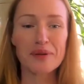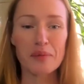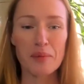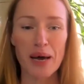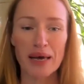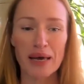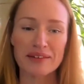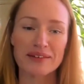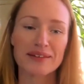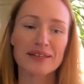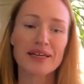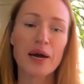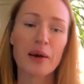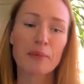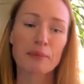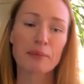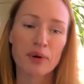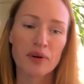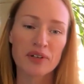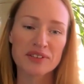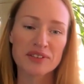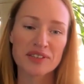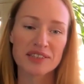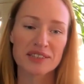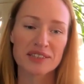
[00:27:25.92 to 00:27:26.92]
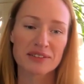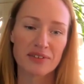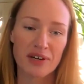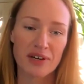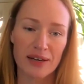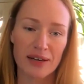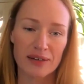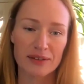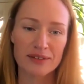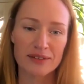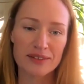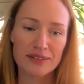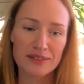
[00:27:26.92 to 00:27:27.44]
I think a positive
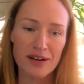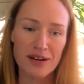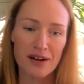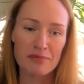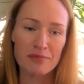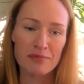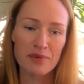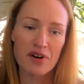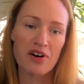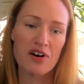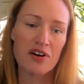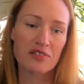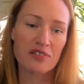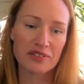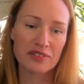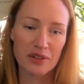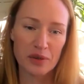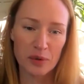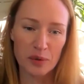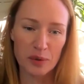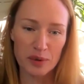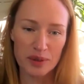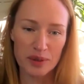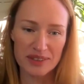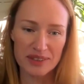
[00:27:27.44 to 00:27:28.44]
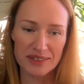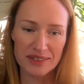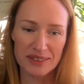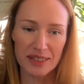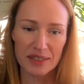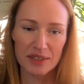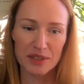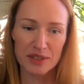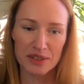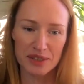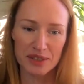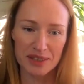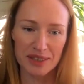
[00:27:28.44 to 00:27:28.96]
outcome of the August
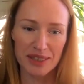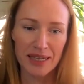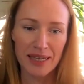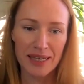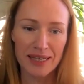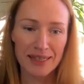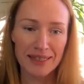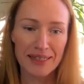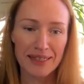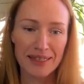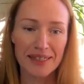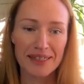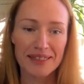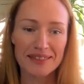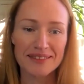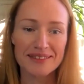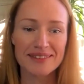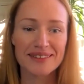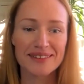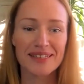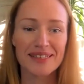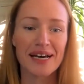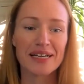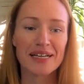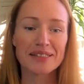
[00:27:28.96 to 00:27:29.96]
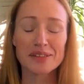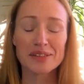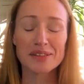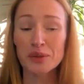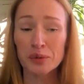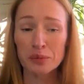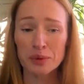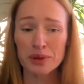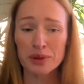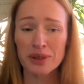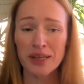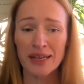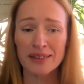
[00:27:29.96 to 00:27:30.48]
session is that you
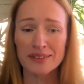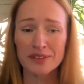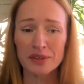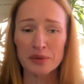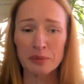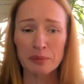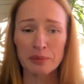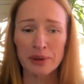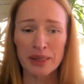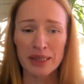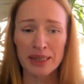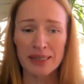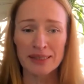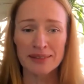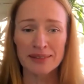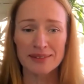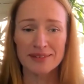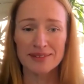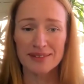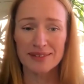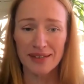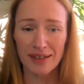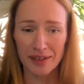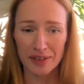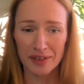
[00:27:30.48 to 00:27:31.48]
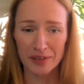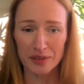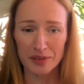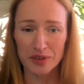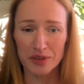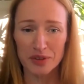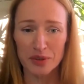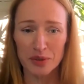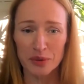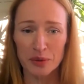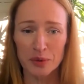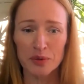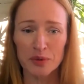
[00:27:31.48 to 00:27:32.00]
will get to meet other
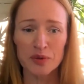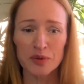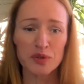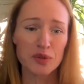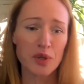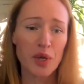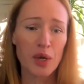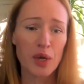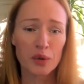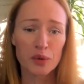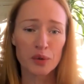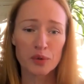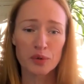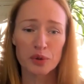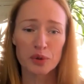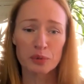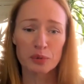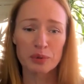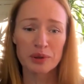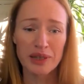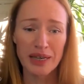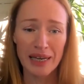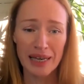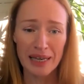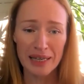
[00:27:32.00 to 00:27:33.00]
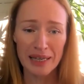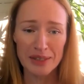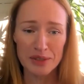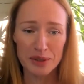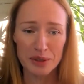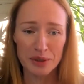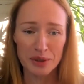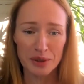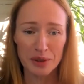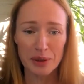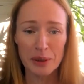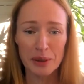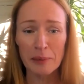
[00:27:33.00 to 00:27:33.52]
students who you will
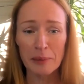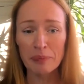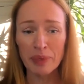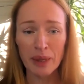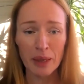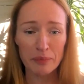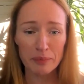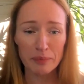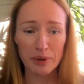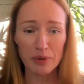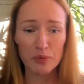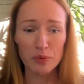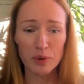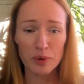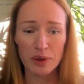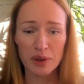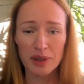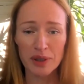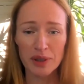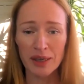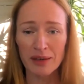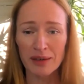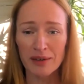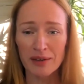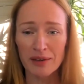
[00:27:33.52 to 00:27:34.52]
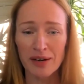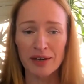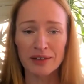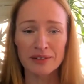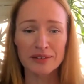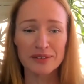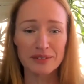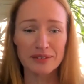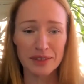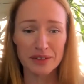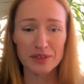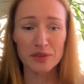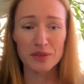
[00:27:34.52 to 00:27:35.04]
later be working
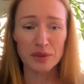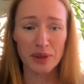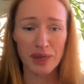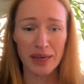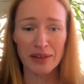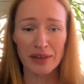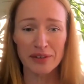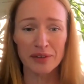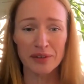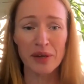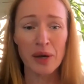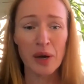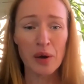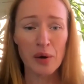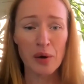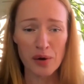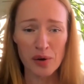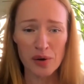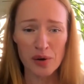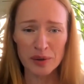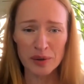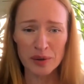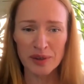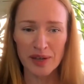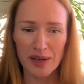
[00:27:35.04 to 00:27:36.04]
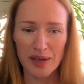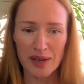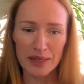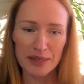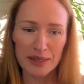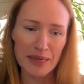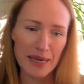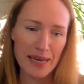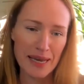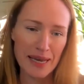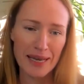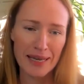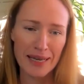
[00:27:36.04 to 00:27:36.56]
on together
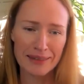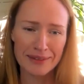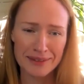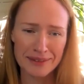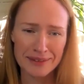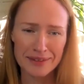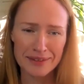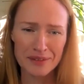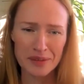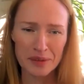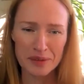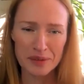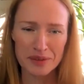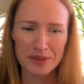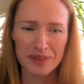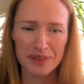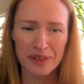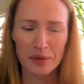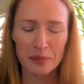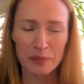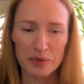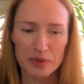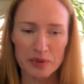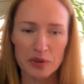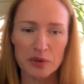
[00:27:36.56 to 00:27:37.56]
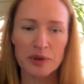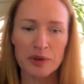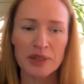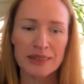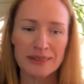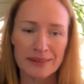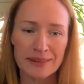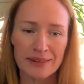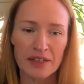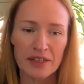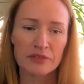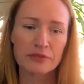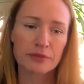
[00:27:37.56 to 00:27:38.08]
online. And this is also the opportunity
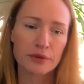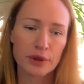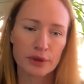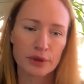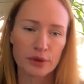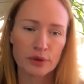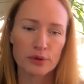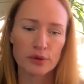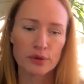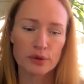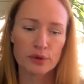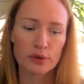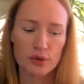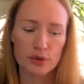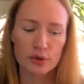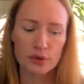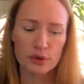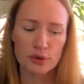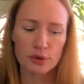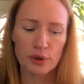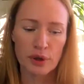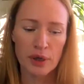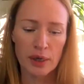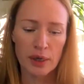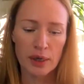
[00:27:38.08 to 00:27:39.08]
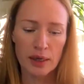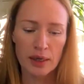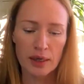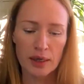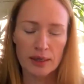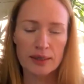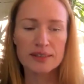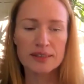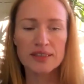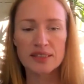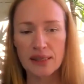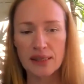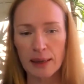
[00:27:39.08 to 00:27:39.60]
then for you to
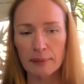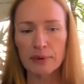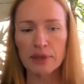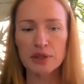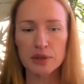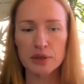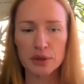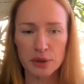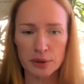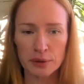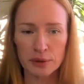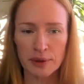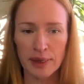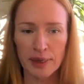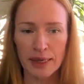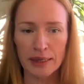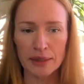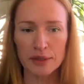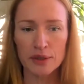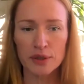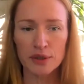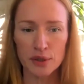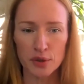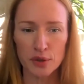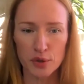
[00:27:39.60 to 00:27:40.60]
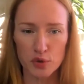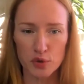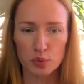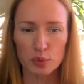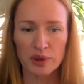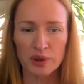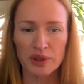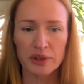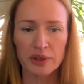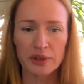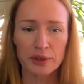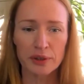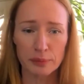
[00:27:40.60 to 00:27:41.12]
establish connections
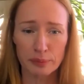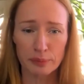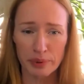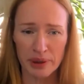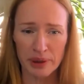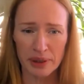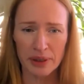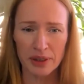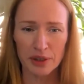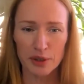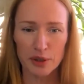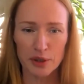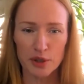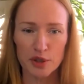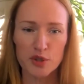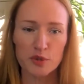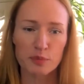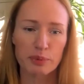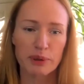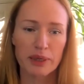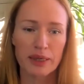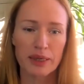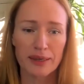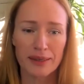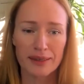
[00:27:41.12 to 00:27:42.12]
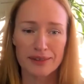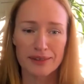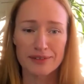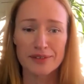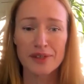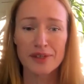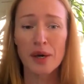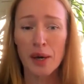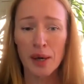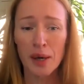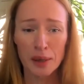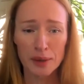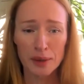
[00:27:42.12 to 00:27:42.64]
with your peers, because
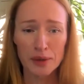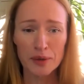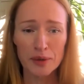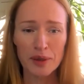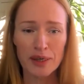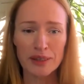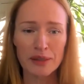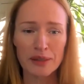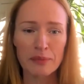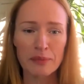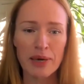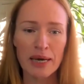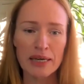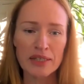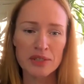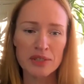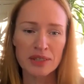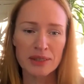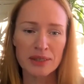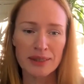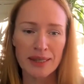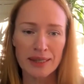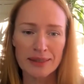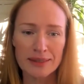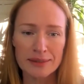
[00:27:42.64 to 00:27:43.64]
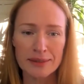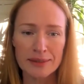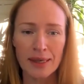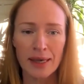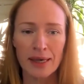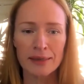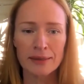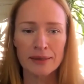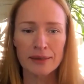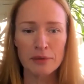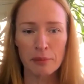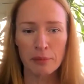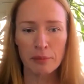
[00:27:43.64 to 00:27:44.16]
you can imagine that
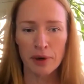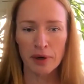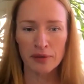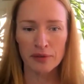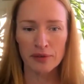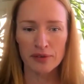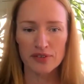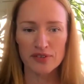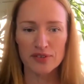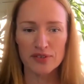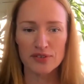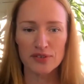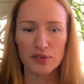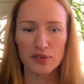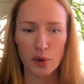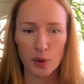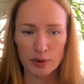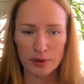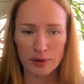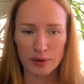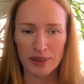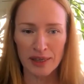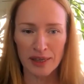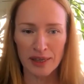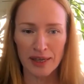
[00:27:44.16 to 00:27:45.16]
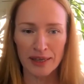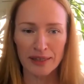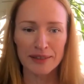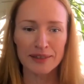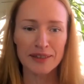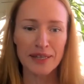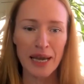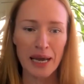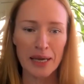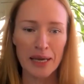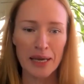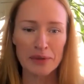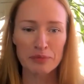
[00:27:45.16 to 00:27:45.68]
10 months online
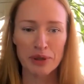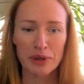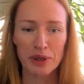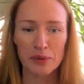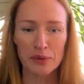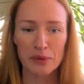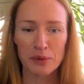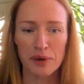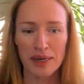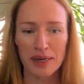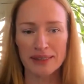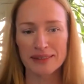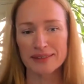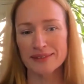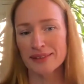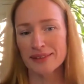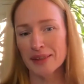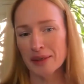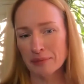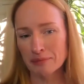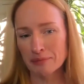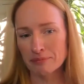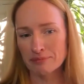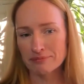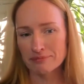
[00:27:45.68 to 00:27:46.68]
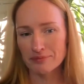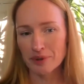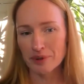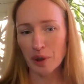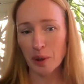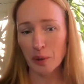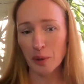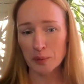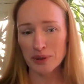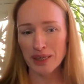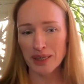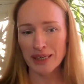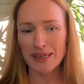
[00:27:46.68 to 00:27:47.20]
can be quite
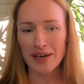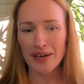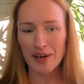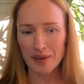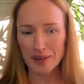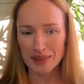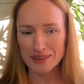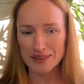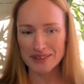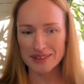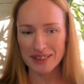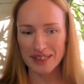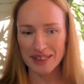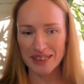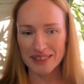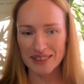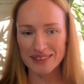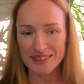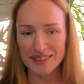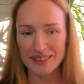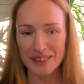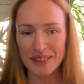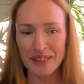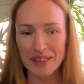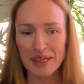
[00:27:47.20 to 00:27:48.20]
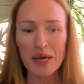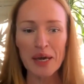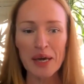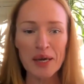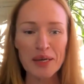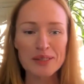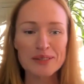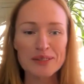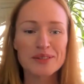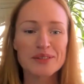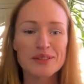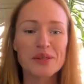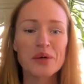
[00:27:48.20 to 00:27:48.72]
lonely, isolating.
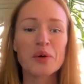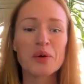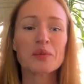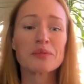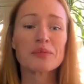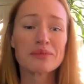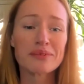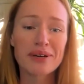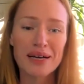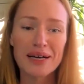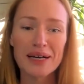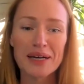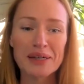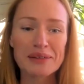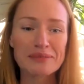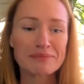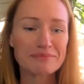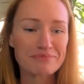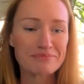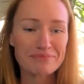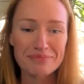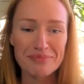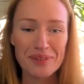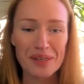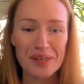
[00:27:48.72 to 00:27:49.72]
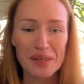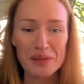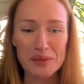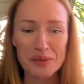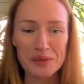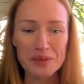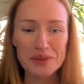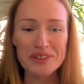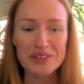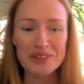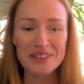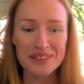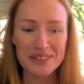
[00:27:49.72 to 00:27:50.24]
So
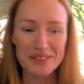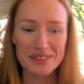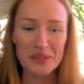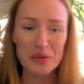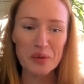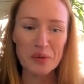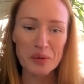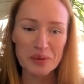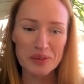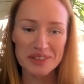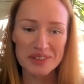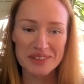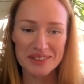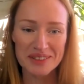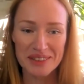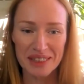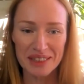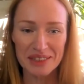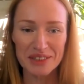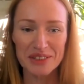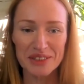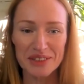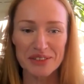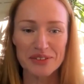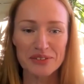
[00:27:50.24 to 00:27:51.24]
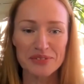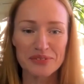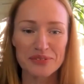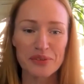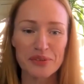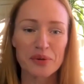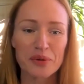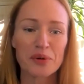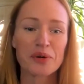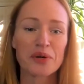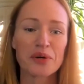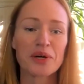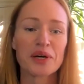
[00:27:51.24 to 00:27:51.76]
you think this August session
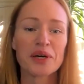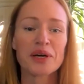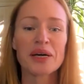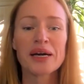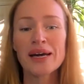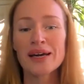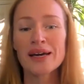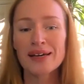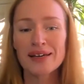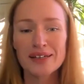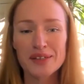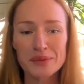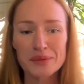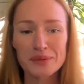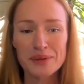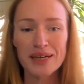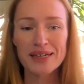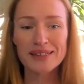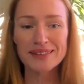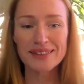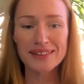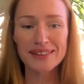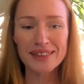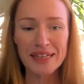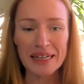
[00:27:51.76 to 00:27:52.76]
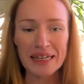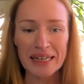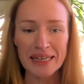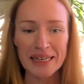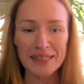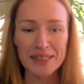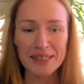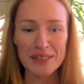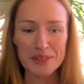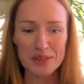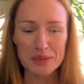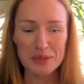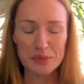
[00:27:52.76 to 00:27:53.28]
for creating
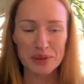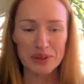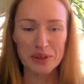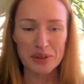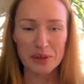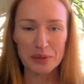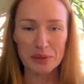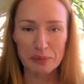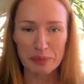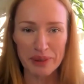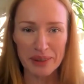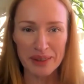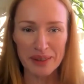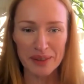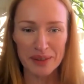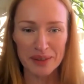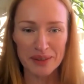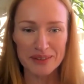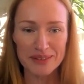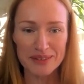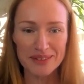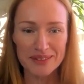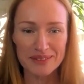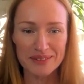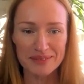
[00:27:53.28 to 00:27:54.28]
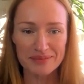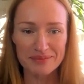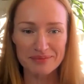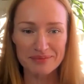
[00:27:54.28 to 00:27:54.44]
links with your peers,